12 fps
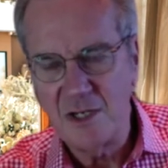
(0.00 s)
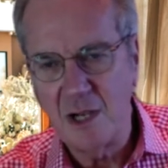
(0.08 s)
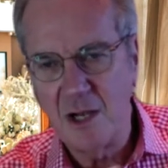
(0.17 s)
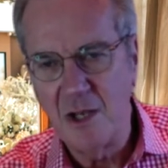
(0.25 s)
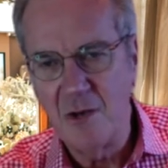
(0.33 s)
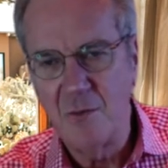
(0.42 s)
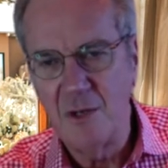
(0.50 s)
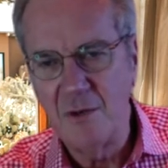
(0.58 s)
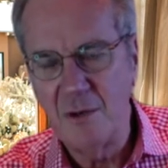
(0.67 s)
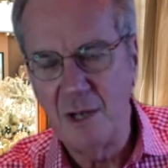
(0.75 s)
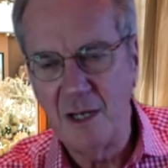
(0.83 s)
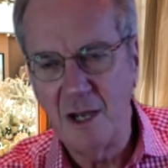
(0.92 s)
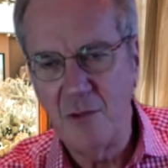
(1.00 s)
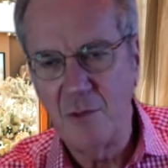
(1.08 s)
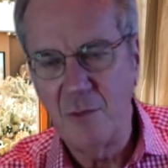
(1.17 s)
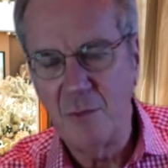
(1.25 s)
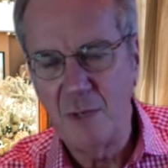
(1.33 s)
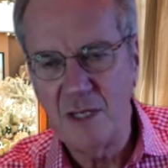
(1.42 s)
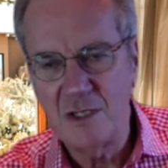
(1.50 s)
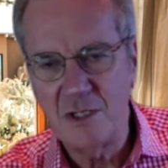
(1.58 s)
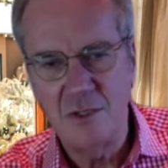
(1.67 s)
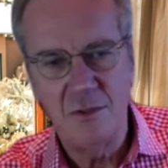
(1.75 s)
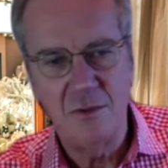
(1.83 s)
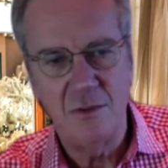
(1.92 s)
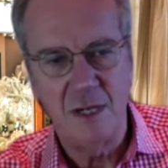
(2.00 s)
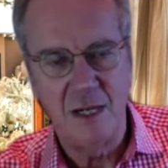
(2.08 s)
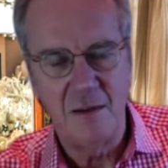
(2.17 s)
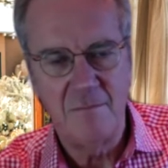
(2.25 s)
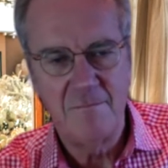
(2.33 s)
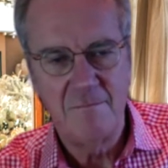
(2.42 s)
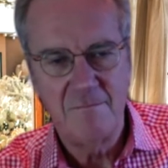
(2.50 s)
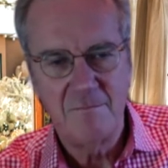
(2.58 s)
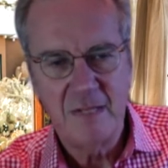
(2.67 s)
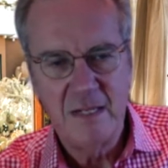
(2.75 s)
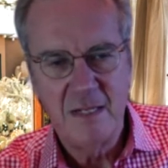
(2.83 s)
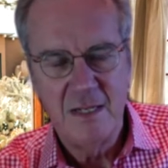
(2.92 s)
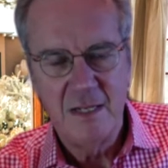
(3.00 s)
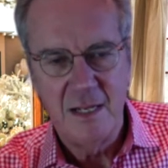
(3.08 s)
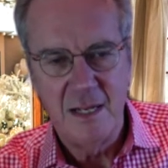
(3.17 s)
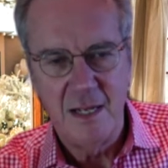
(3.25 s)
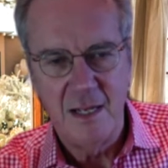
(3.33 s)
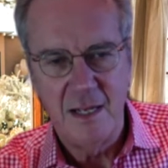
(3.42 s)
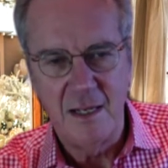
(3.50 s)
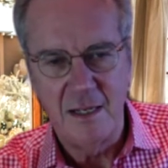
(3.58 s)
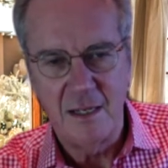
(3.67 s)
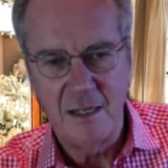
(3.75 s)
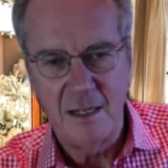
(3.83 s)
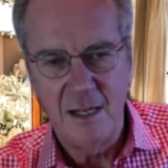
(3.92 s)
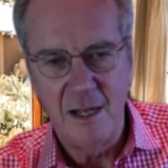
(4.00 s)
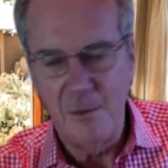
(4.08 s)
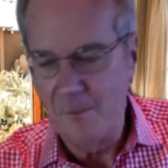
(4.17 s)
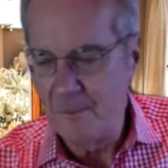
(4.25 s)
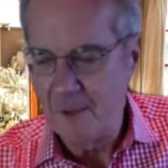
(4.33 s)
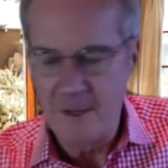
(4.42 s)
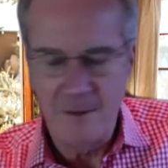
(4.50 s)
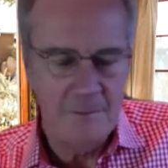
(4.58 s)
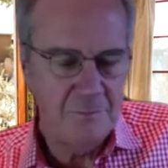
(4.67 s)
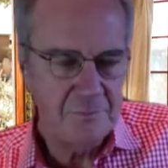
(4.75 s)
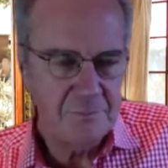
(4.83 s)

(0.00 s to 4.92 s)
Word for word: The other one, another one went to uh, uh, help um,